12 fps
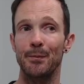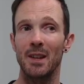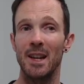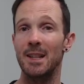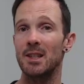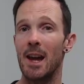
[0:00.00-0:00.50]

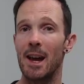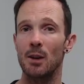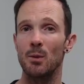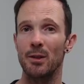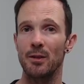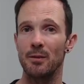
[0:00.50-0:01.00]
attack
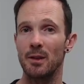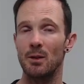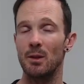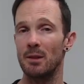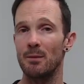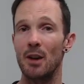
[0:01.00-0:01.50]
with
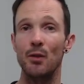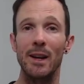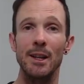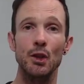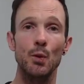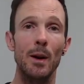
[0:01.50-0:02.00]
a
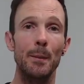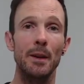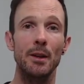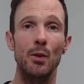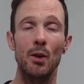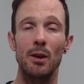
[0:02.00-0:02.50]
ranged
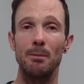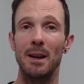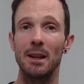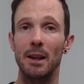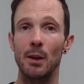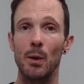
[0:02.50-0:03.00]
weapon or a
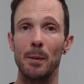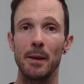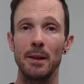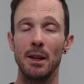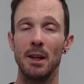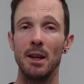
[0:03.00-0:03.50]
melee weapon,